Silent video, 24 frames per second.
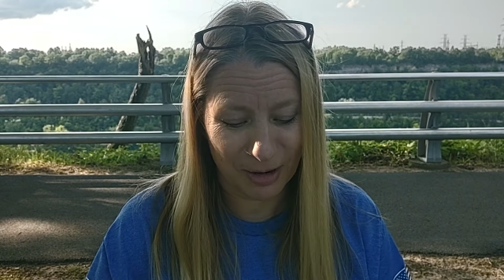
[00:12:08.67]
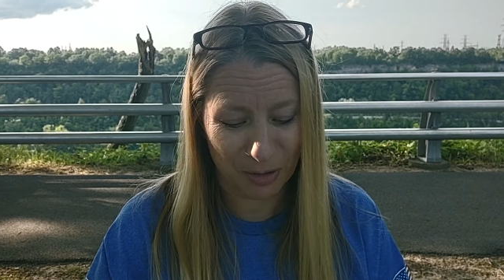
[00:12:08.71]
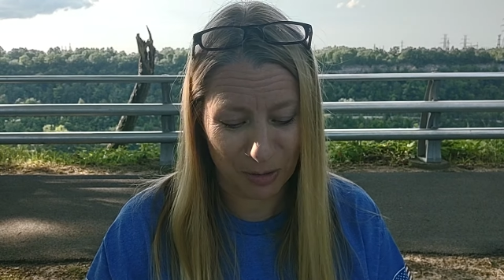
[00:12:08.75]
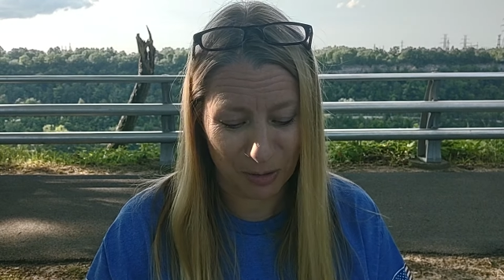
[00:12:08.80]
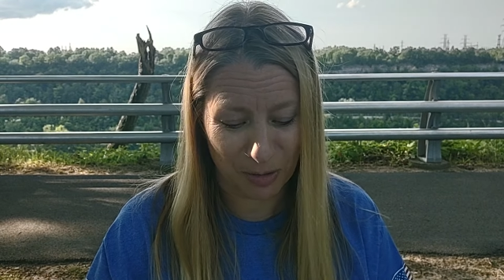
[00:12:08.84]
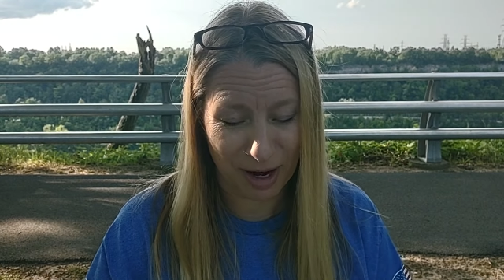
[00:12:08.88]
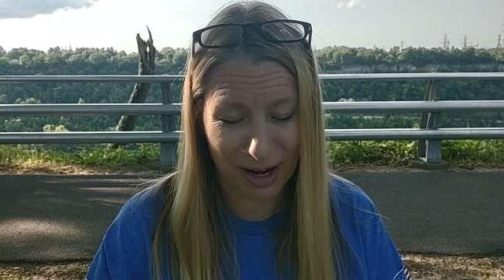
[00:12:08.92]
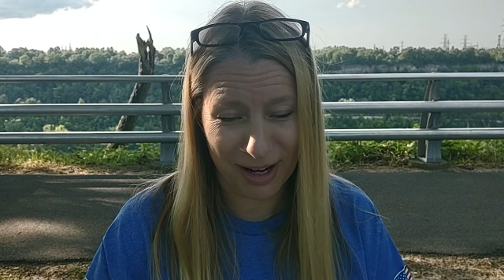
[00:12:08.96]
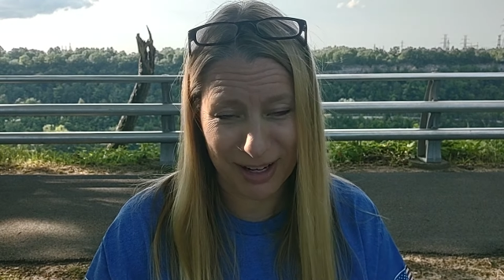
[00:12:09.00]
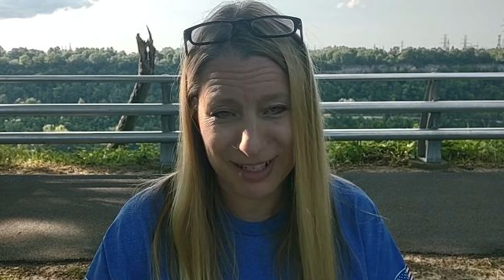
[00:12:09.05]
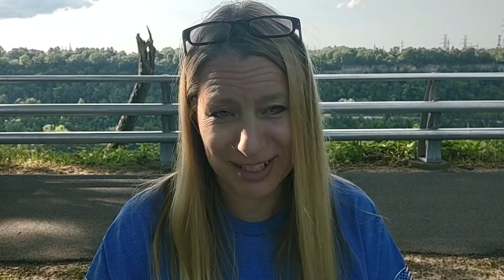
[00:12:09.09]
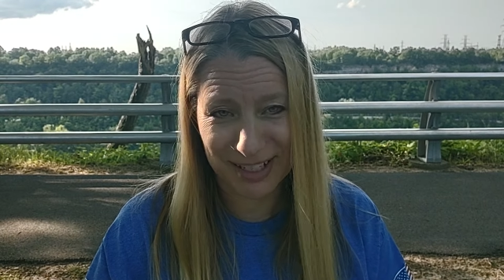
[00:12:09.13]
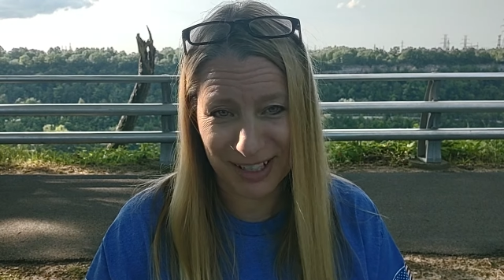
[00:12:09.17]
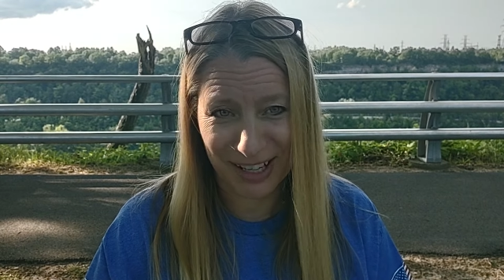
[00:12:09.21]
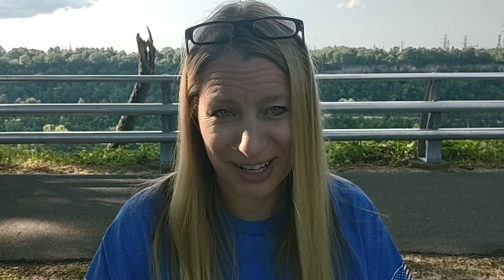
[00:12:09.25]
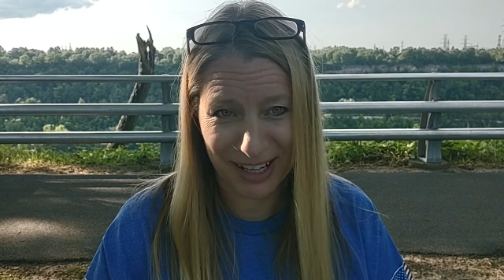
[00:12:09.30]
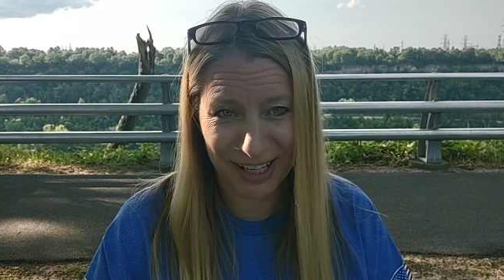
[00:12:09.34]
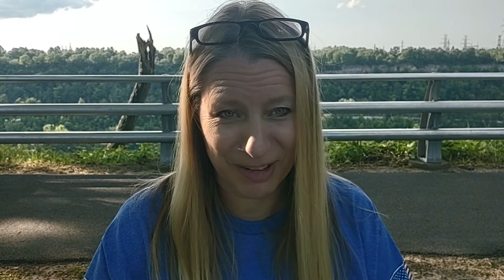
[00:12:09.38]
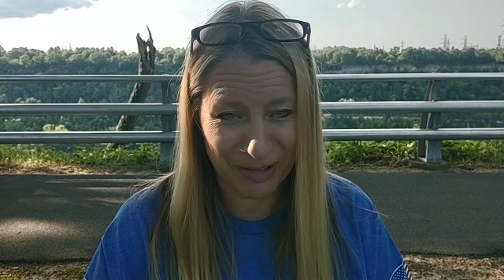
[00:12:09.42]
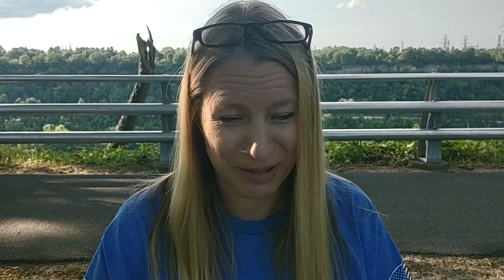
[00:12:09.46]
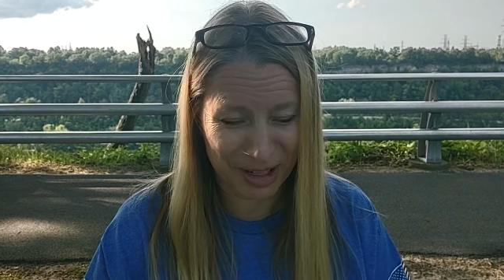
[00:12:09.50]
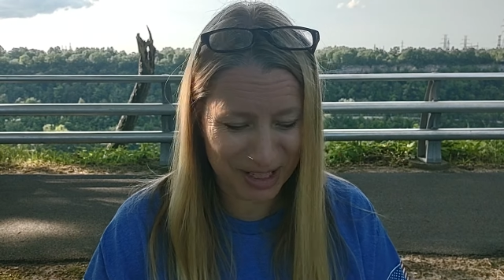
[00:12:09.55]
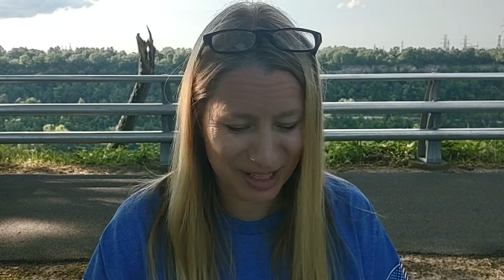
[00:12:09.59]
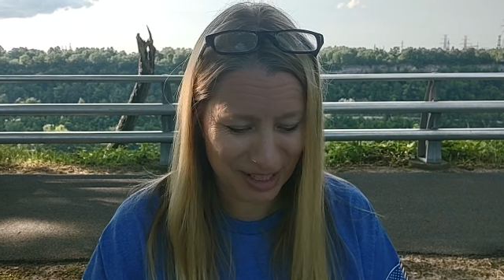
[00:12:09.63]
rock
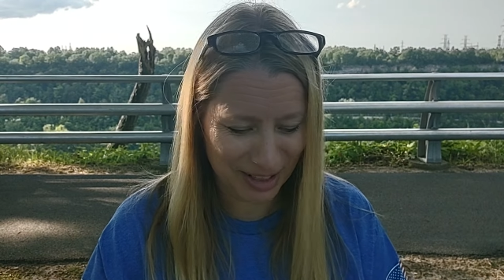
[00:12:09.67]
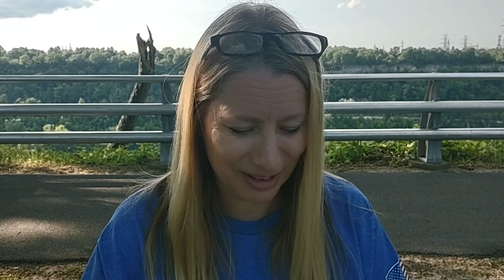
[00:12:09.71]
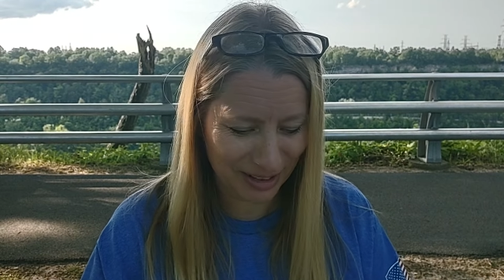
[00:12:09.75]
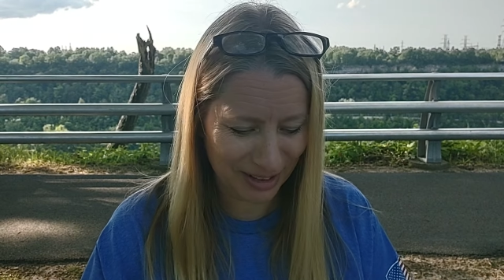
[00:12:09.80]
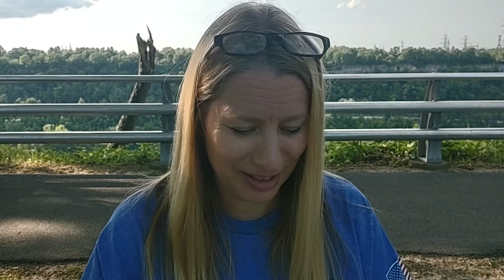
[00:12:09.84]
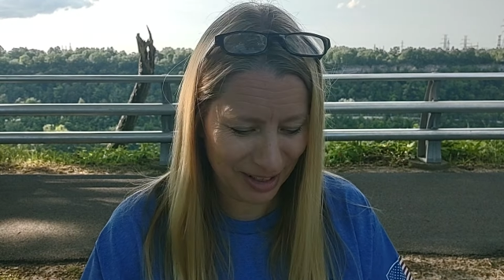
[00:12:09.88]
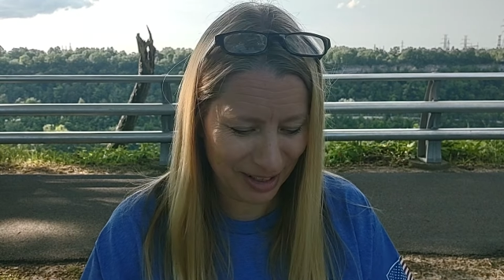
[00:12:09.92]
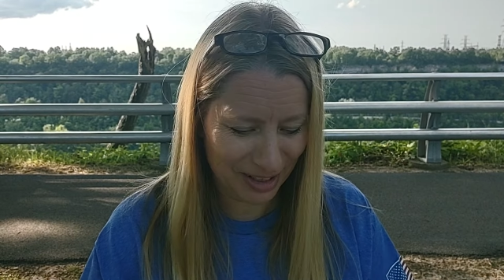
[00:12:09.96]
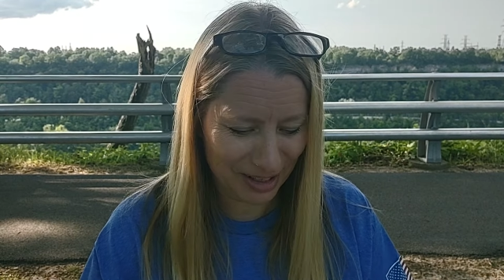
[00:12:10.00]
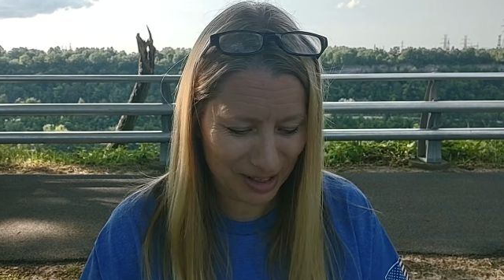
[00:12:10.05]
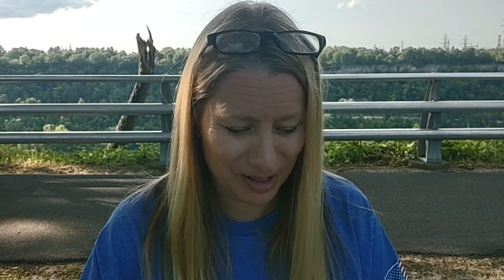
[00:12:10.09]
slide recently,